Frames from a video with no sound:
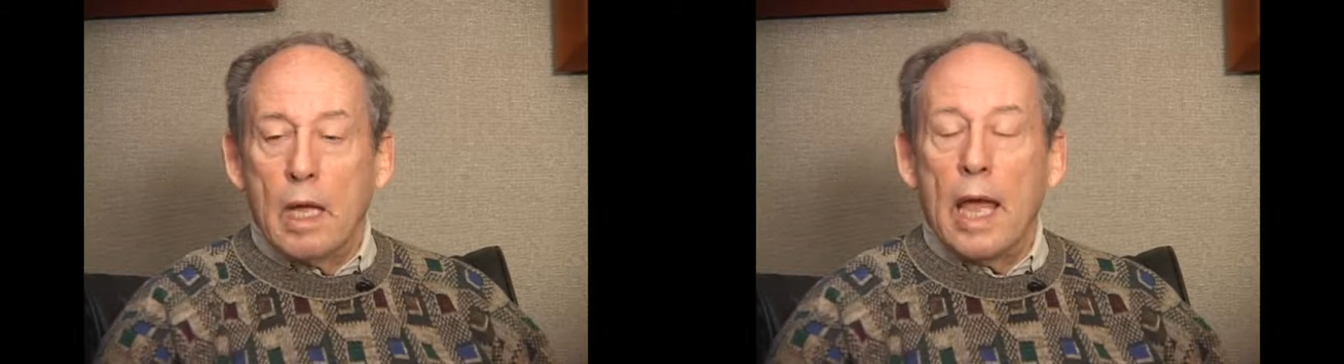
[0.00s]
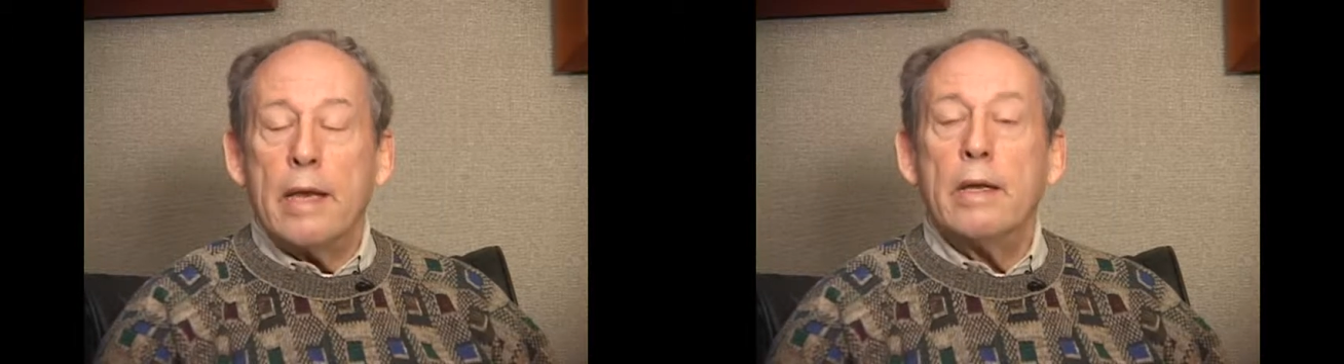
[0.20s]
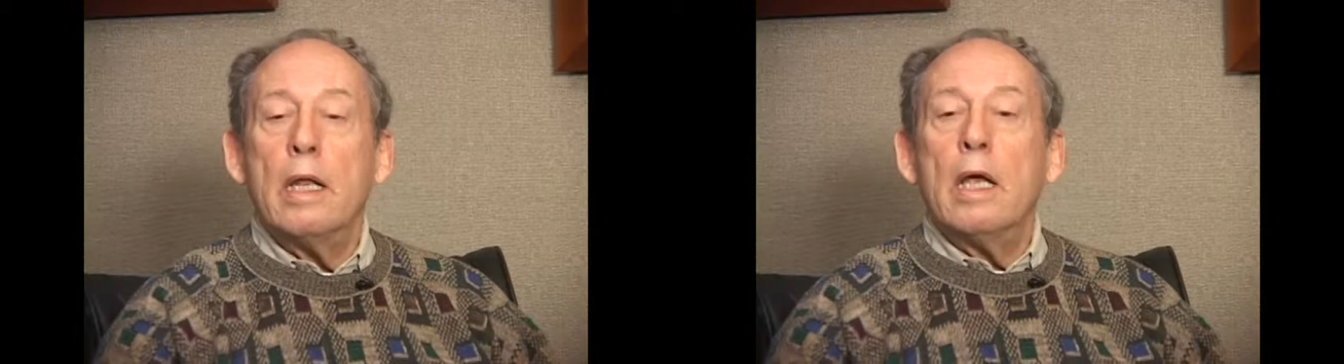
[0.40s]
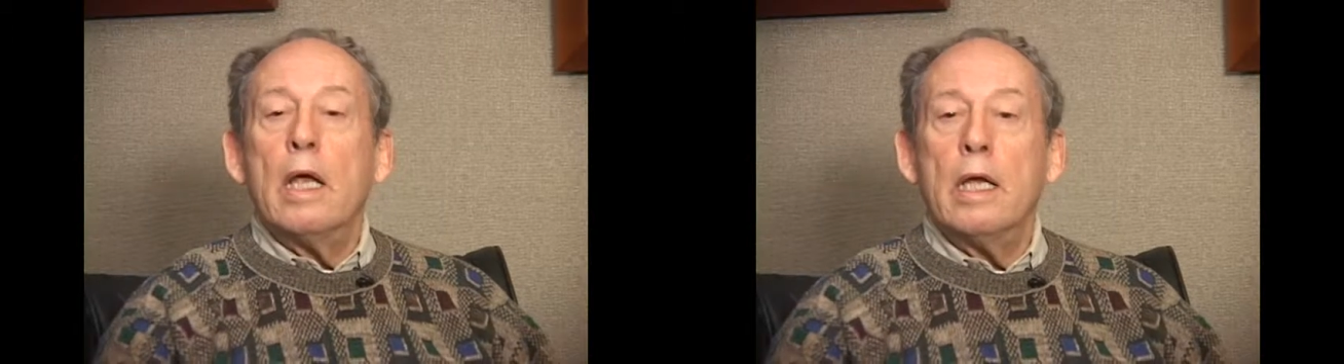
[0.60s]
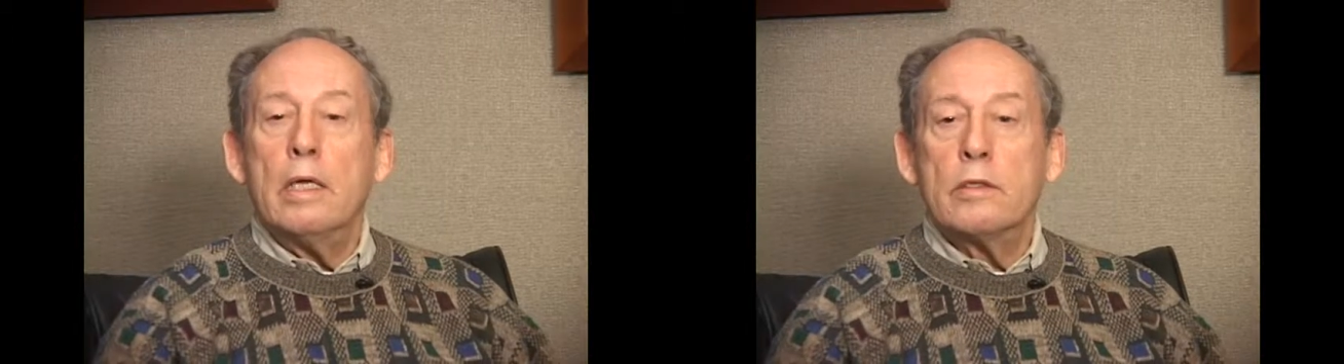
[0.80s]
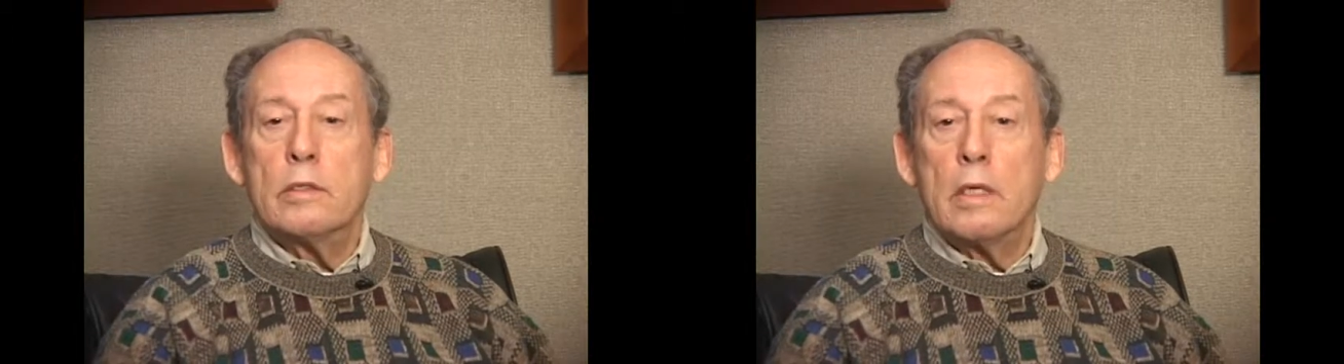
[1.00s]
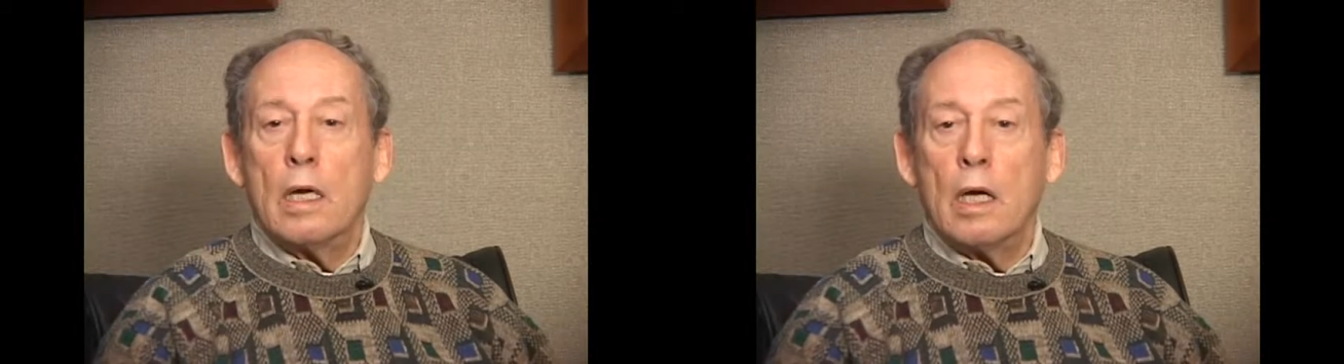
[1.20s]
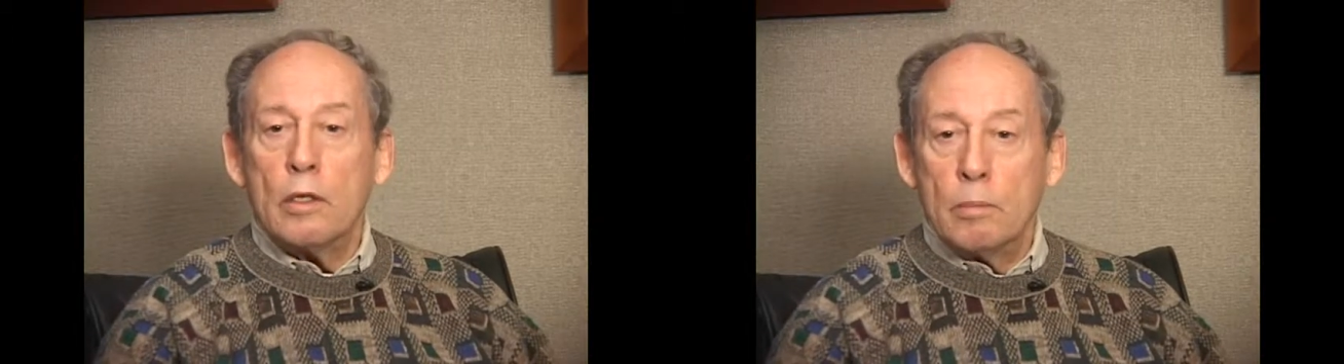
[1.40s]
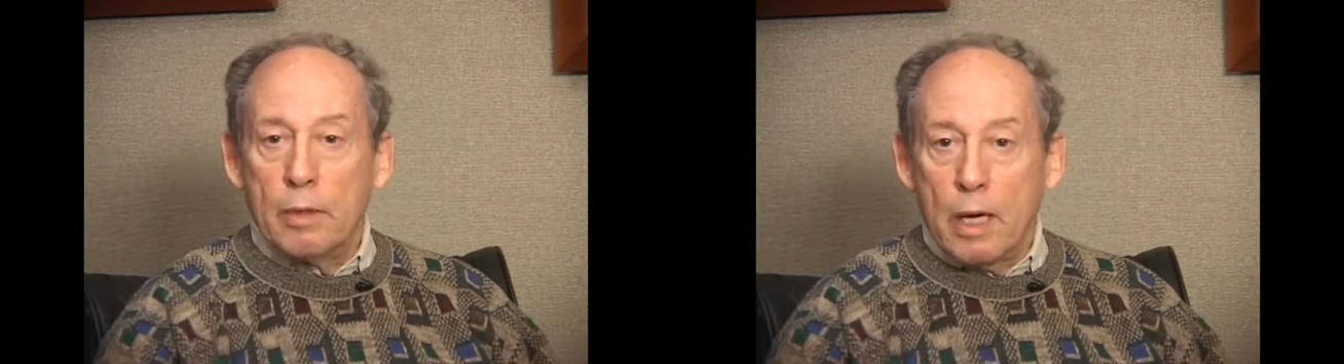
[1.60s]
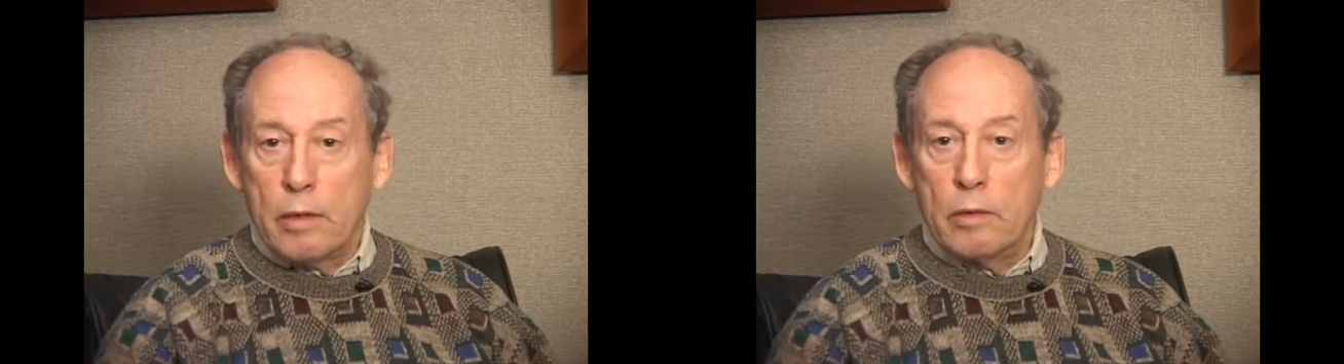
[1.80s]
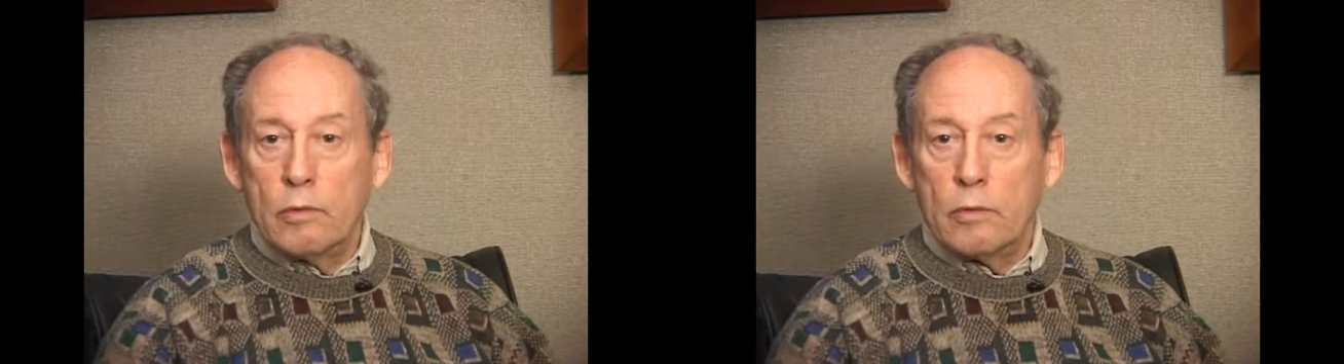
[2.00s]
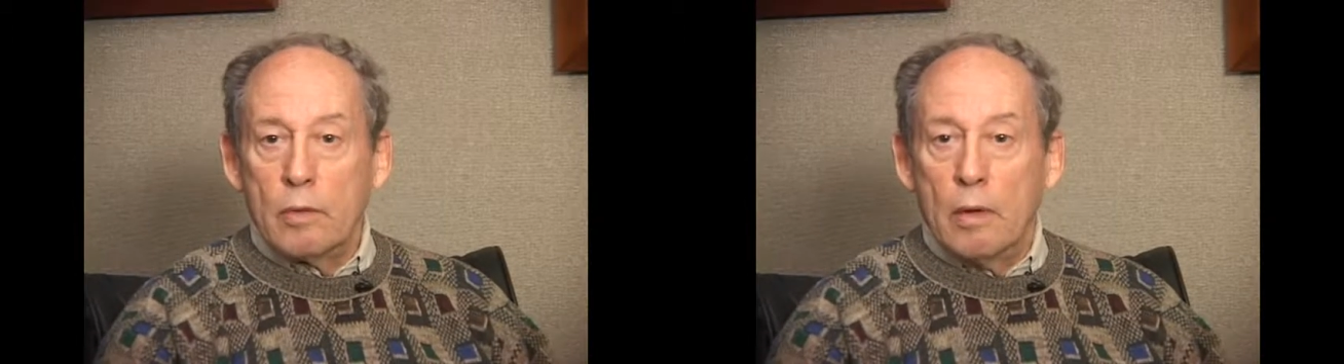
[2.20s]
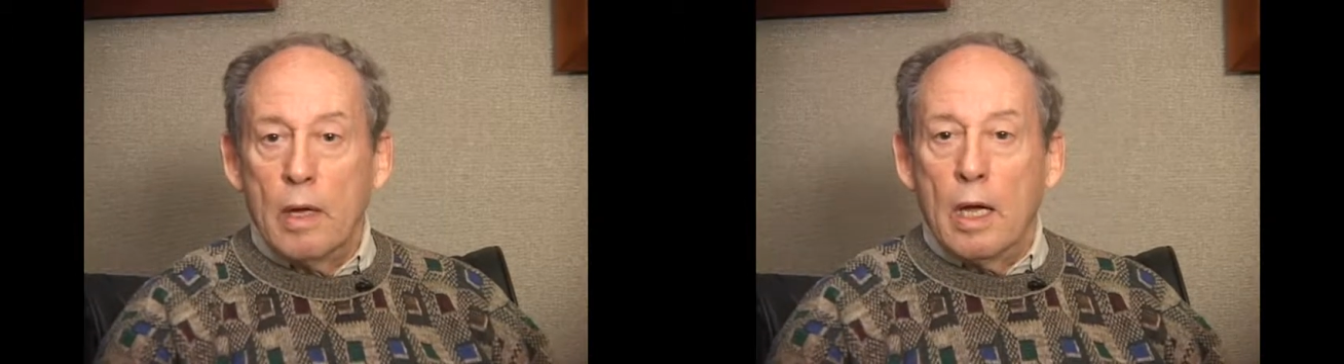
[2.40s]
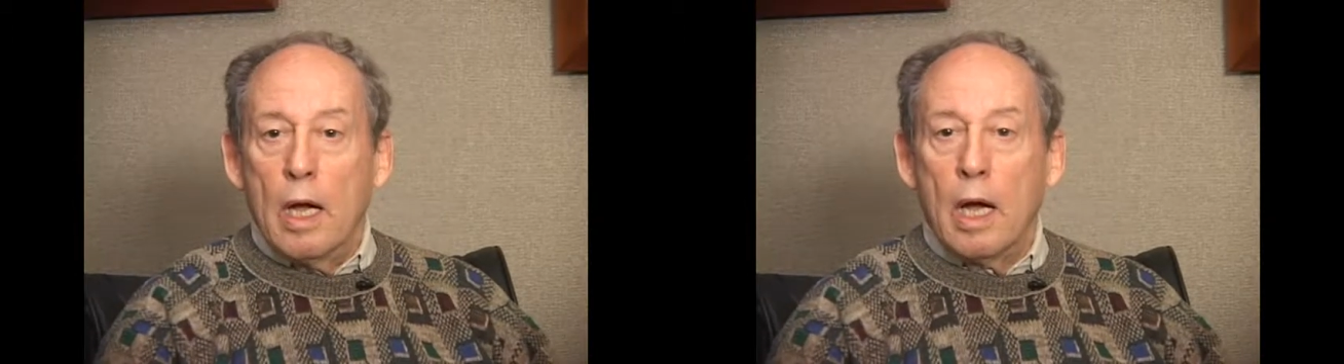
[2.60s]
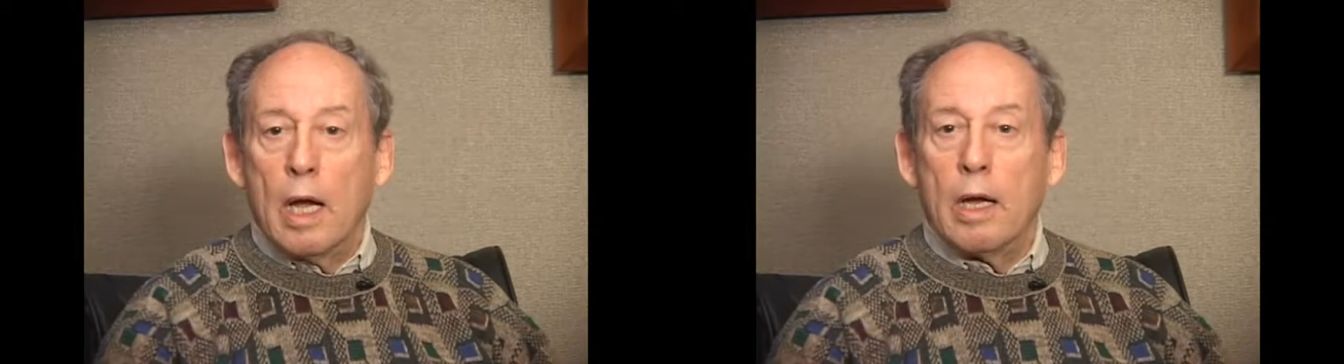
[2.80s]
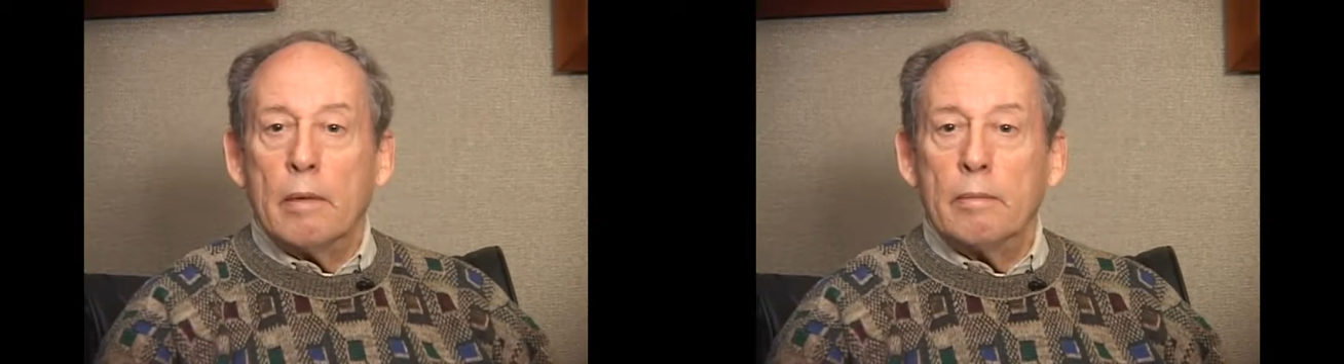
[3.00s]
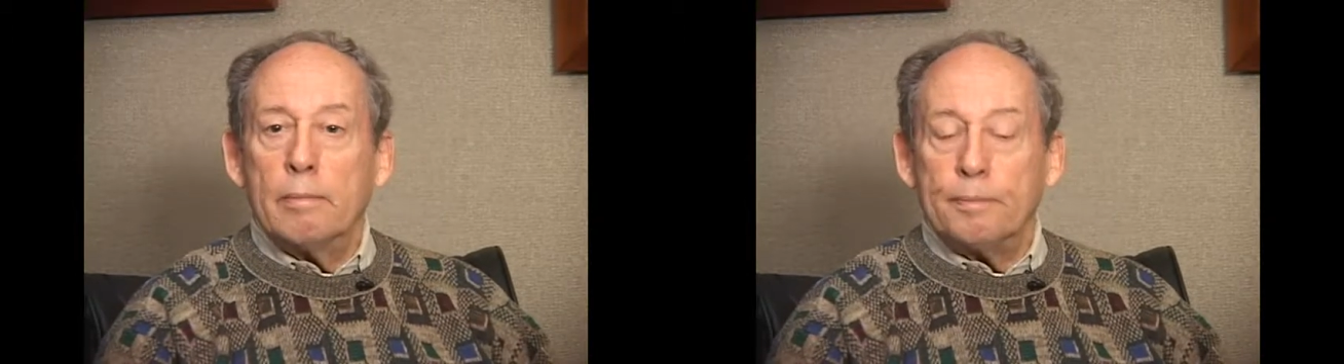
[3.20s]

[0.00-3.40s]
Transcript: and his other brother, uh,